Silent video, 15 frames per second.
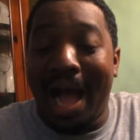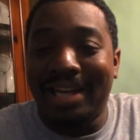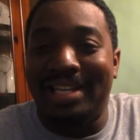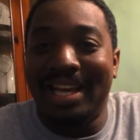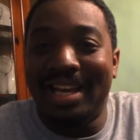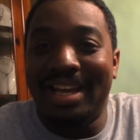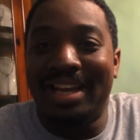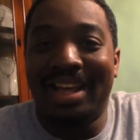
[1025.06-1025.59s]

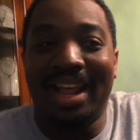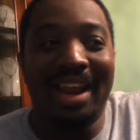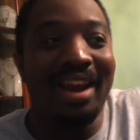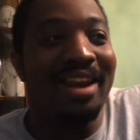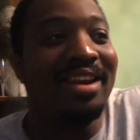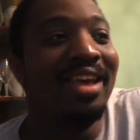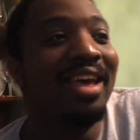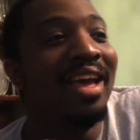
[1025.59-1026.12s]

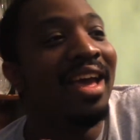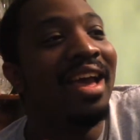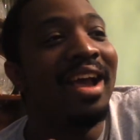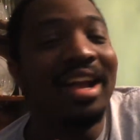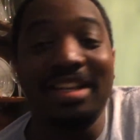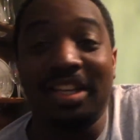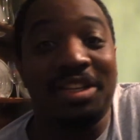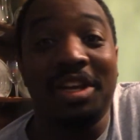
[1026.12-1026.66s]

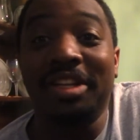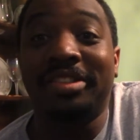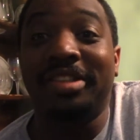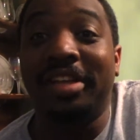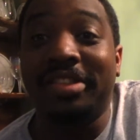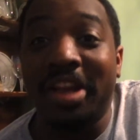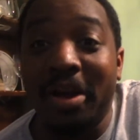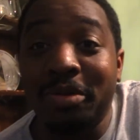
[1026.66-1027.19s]
Because I couldn't have
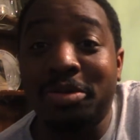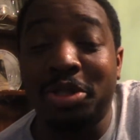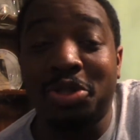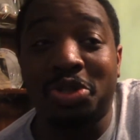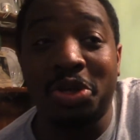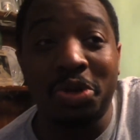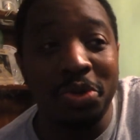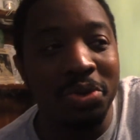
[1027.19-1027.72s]
nothing else to
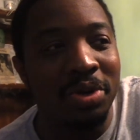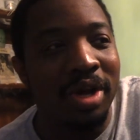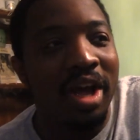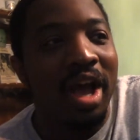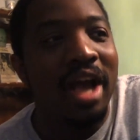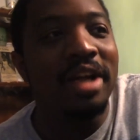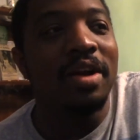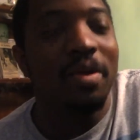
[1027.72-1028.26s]
do
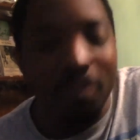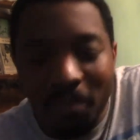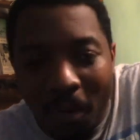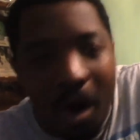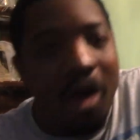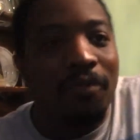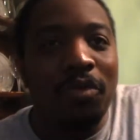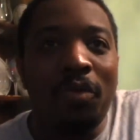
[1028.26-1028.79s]

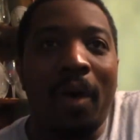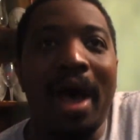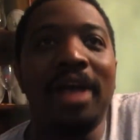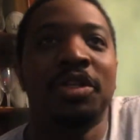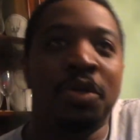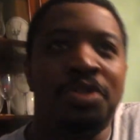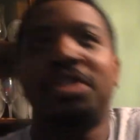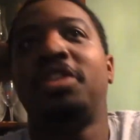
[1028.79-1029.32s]
Marvel-wise.
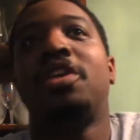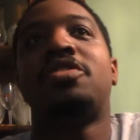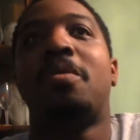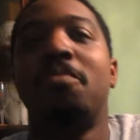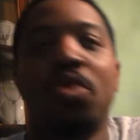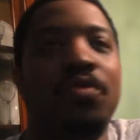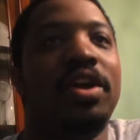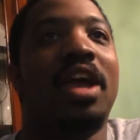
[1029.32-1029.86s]
Usually there's a
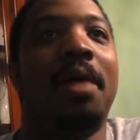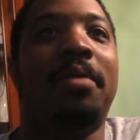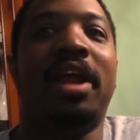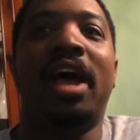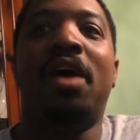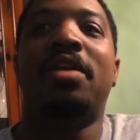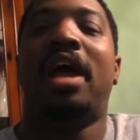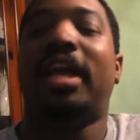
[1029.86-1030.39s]
movie coming
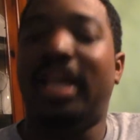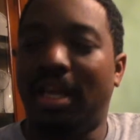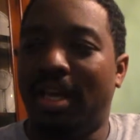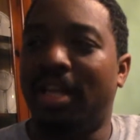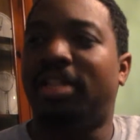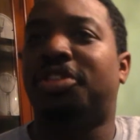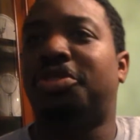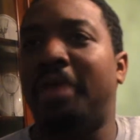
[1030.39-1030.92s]
out and I could
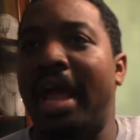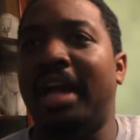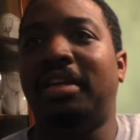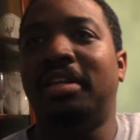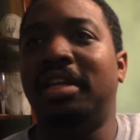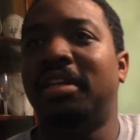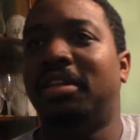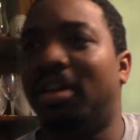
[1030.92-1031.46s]
get
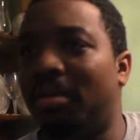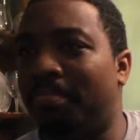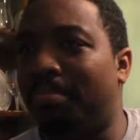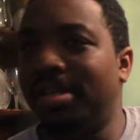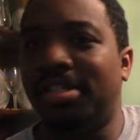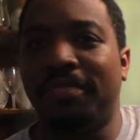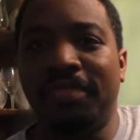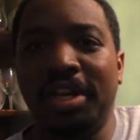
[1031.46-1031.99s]
distracted and a
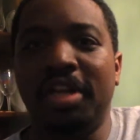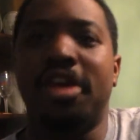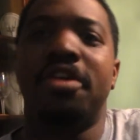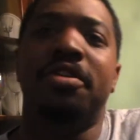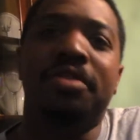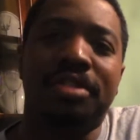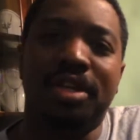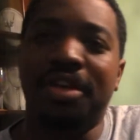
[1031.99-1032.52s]
bunch of
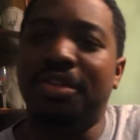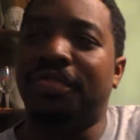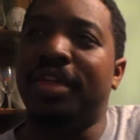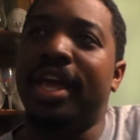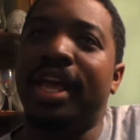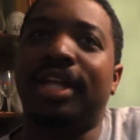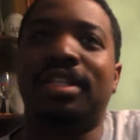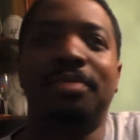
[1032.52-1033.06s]
videos and other
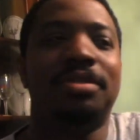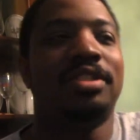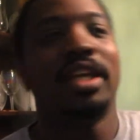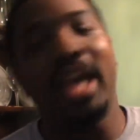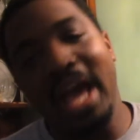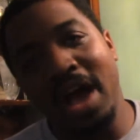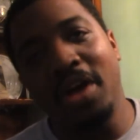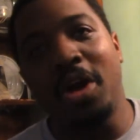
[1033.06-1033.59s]
things. And I'm just like,
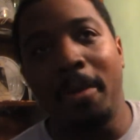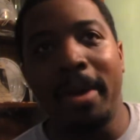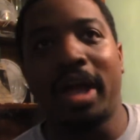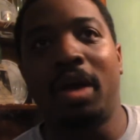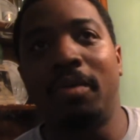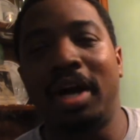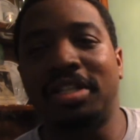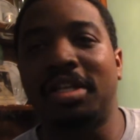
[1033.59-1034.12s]
I'll go back
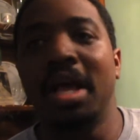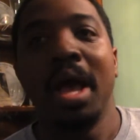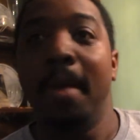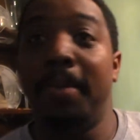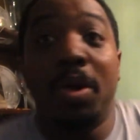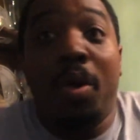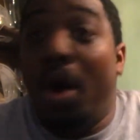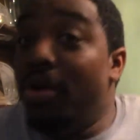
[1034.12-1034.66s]
and watch.
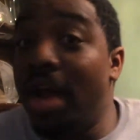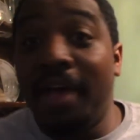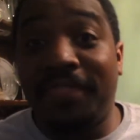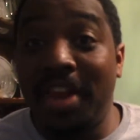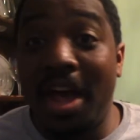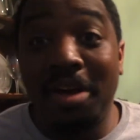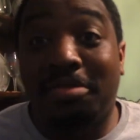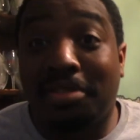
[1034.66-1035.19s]
But I won't
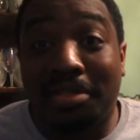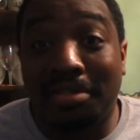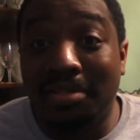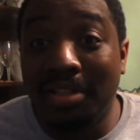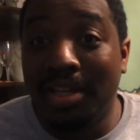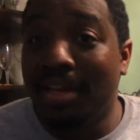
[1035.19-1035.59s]
nothing else.